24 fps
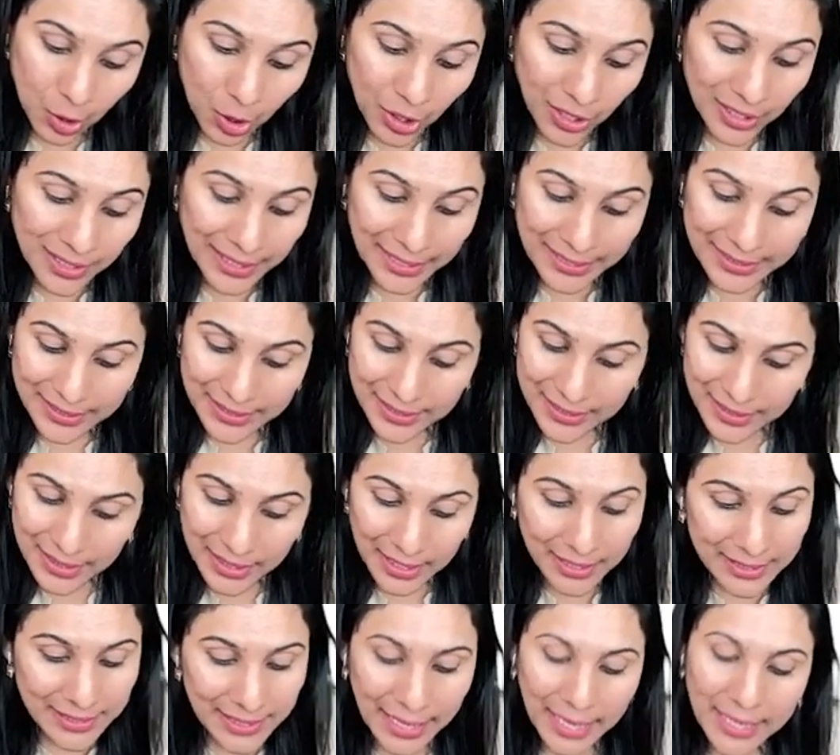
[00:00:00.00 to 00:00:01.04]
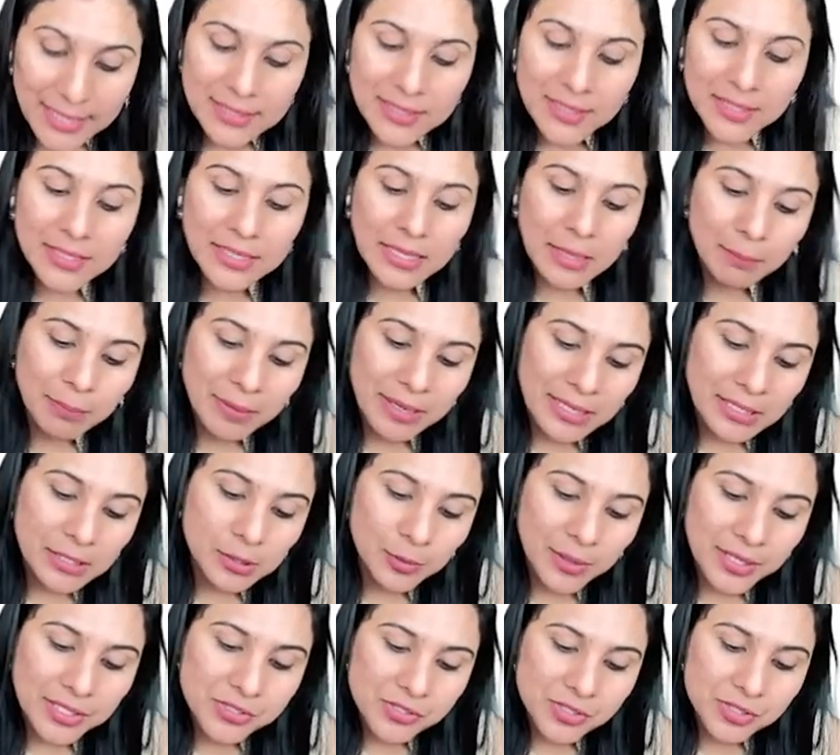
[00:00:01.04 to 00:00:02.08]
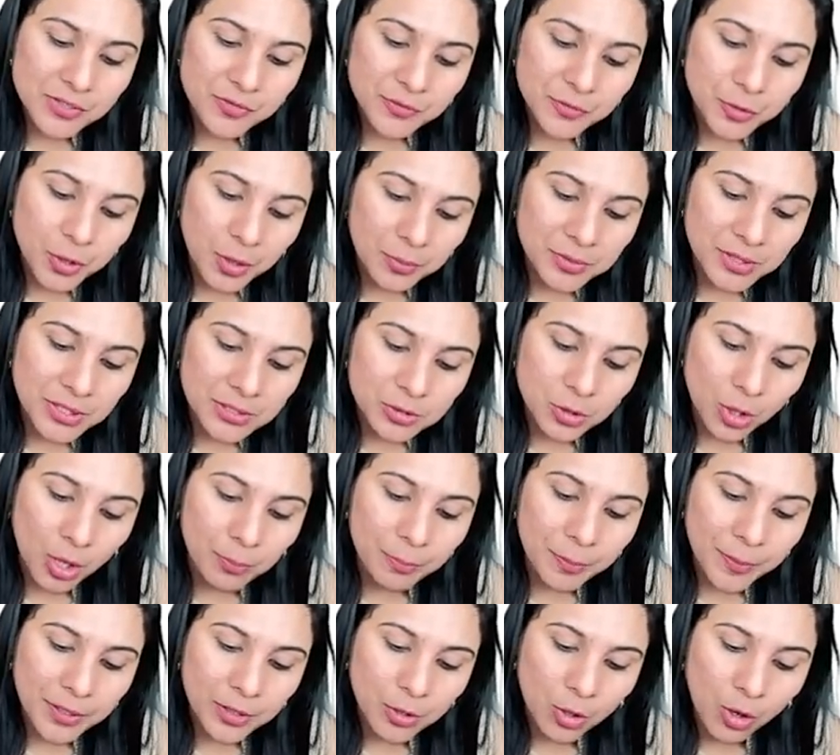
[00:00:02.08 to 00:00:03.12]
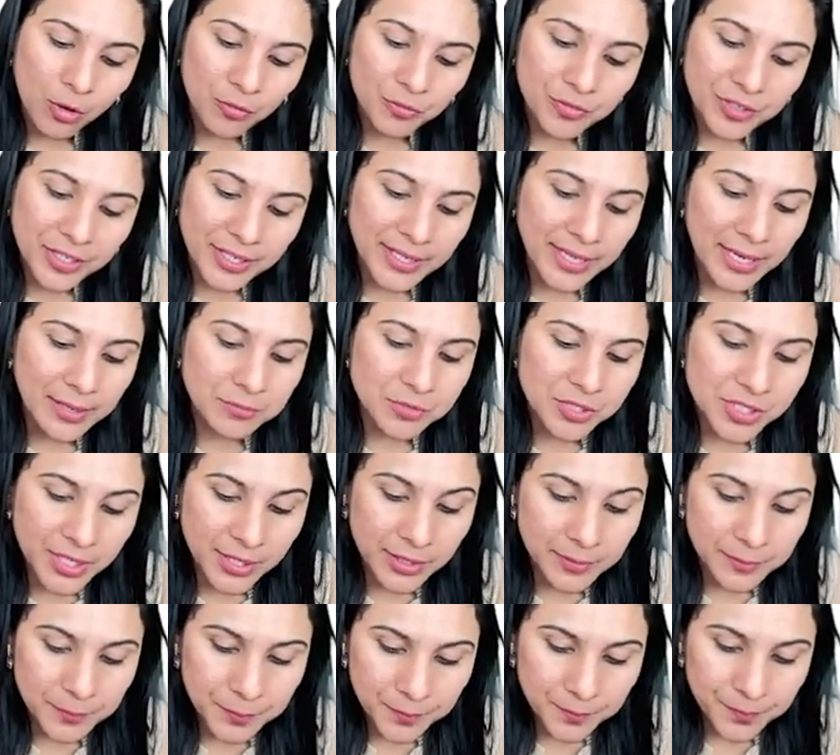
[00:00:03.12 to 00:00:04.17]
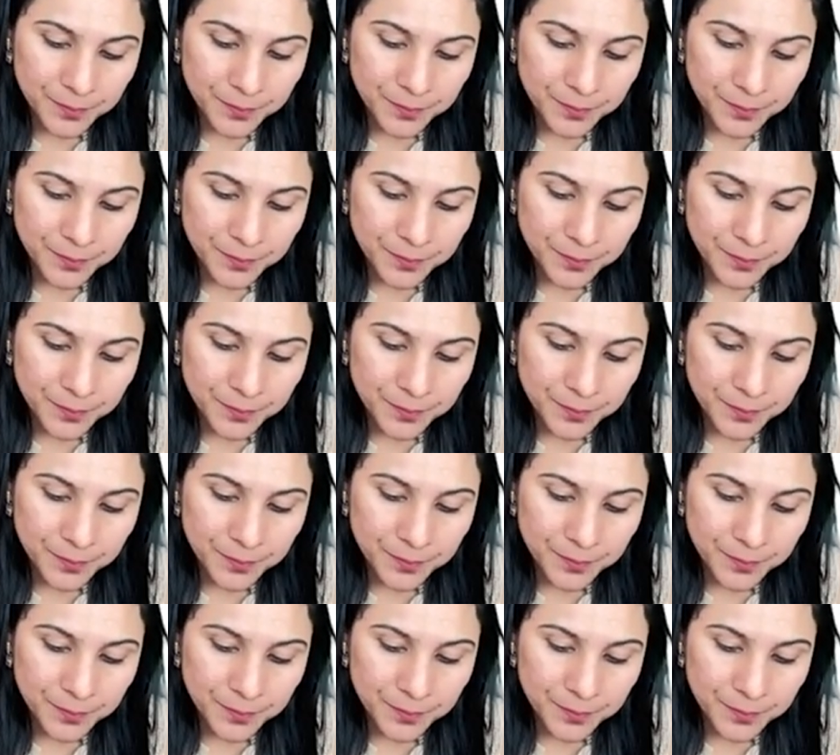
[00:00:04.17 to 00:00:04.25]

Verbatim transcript: Alright, again a repeat question from the topic of TMJ.